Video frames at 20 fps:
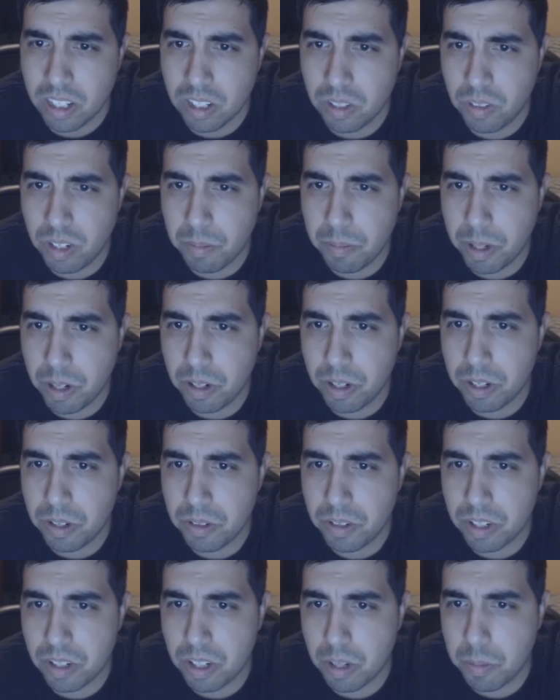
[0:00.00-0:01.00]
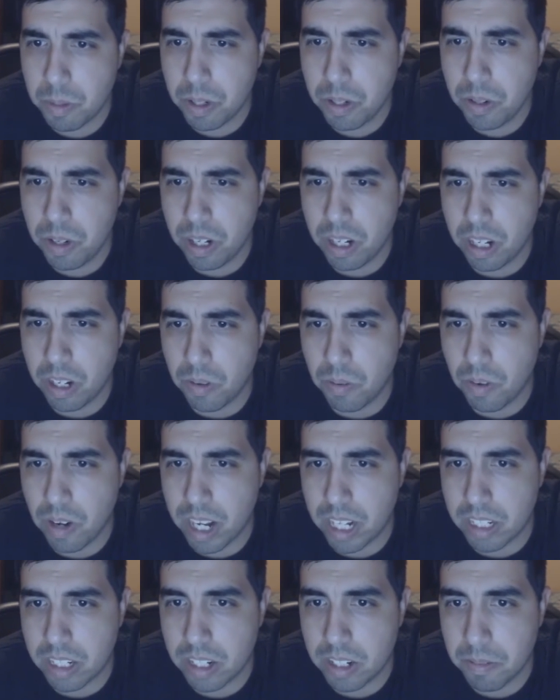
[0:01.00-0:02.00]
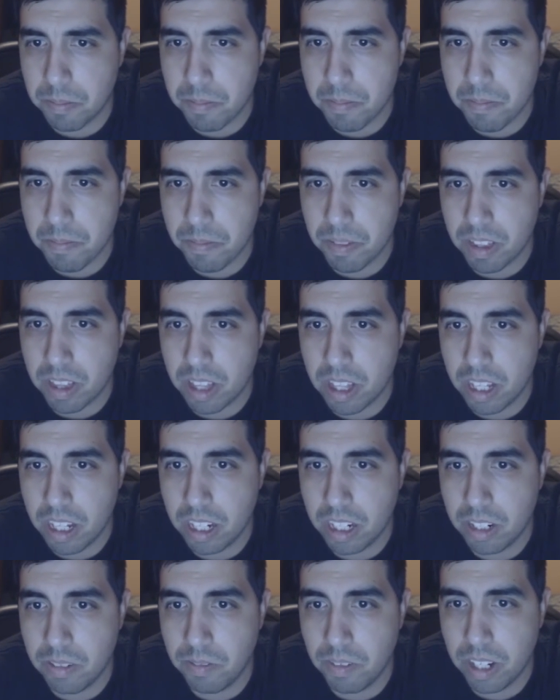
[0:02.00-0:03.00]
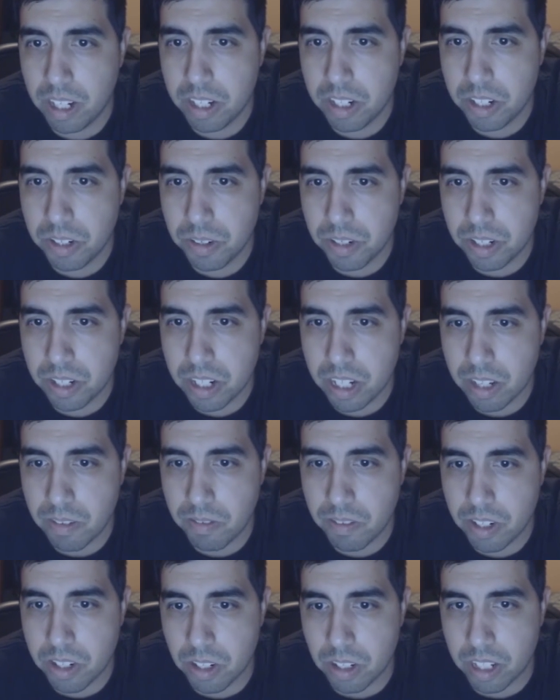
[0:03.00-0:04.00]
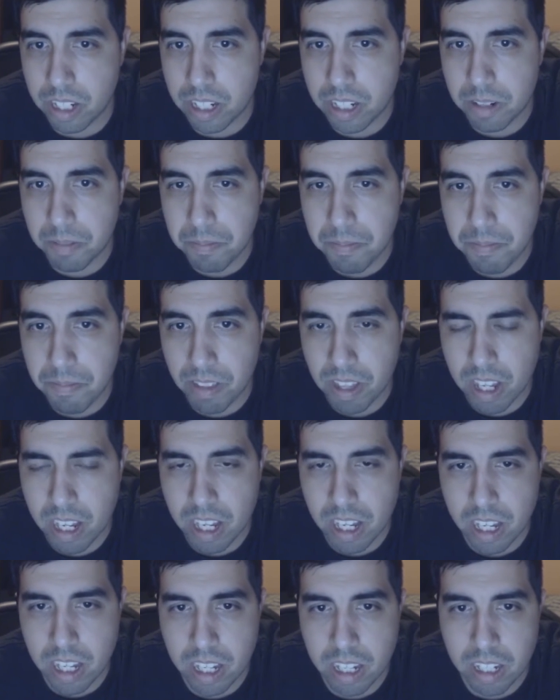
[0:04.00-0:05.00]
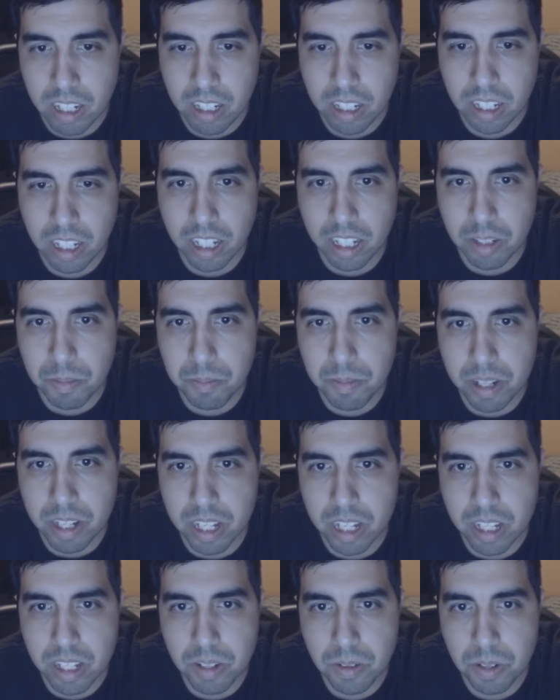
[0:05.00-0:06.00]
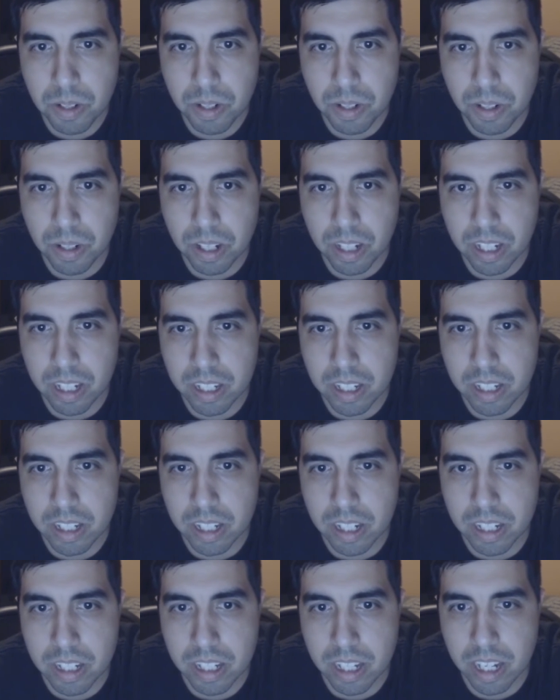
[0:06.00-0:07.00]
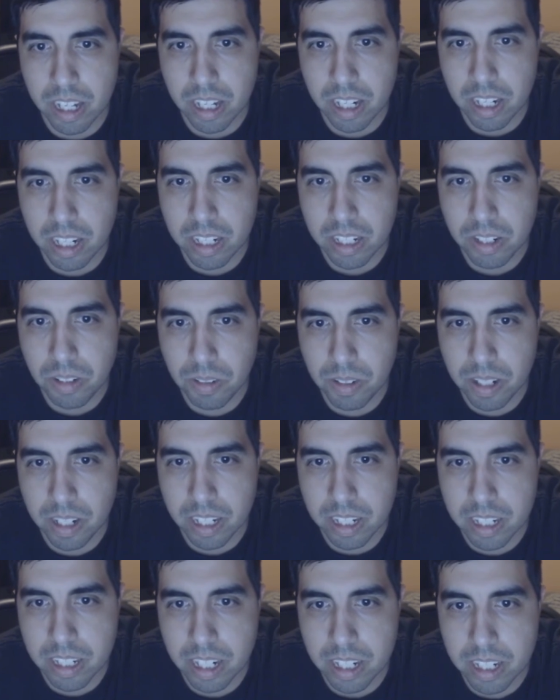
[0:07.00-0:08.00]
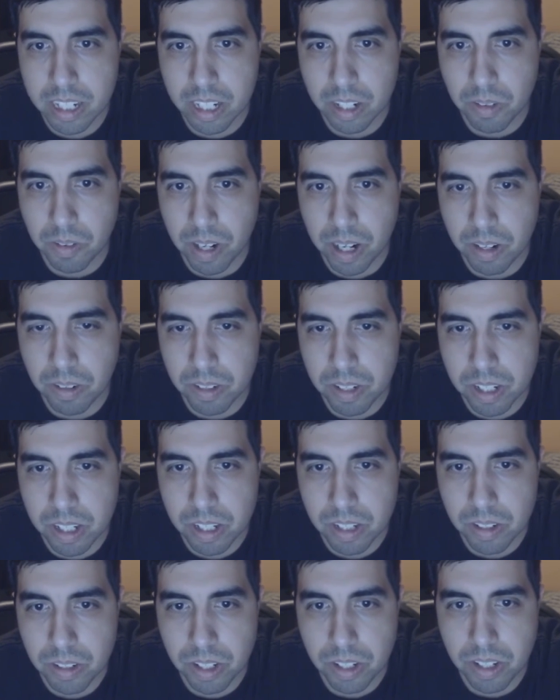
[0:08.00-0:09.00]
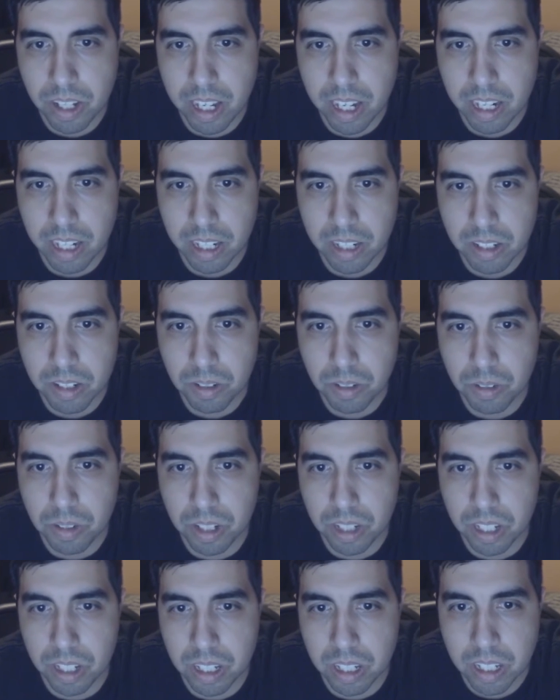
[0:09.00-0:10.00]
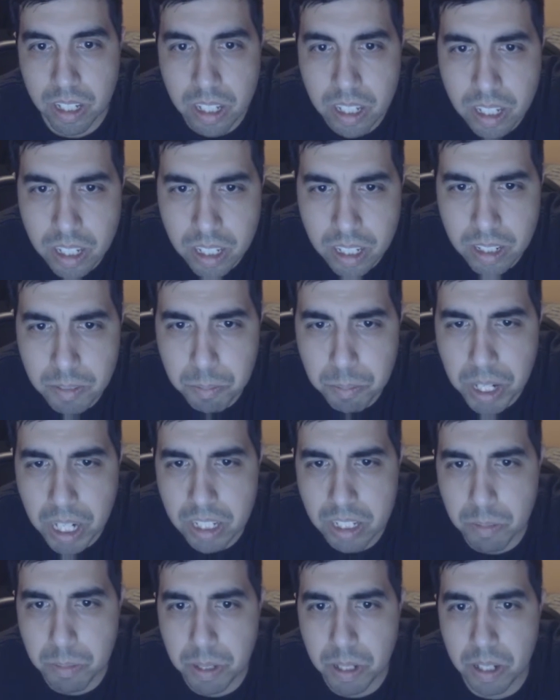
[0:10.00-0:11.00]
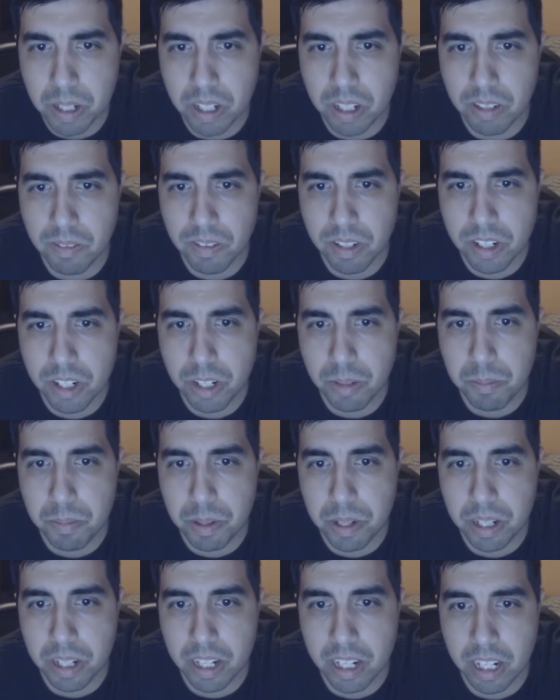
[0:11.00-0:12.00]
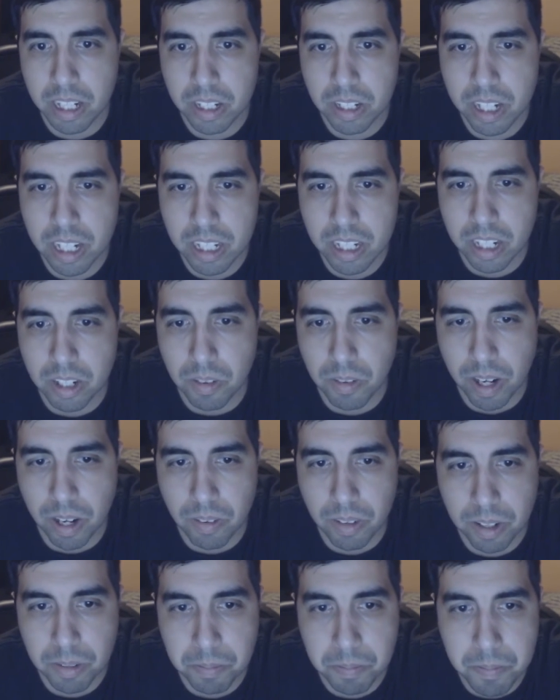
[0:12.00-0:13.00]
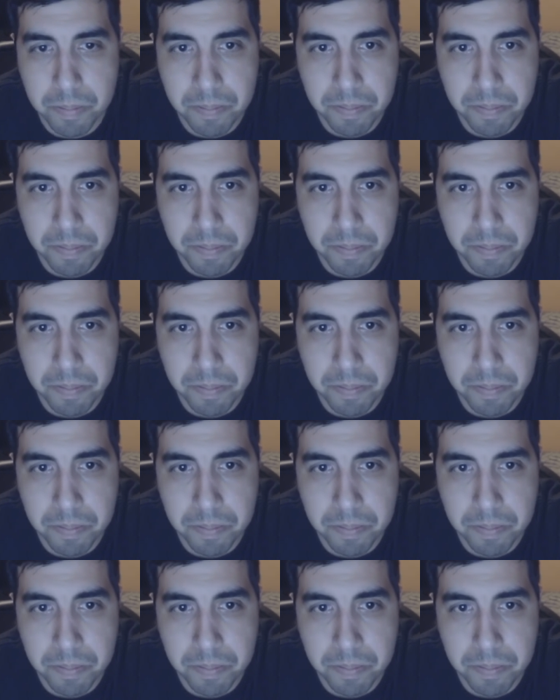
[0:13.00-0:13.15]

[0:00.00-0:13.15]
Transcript: So we'd better use this opportunity to rest. I advise you to stay vigilant. Like me, you heard the assistant say, until the next testing grounds, so you can't exclude the possibility of the ship being the next testing ground.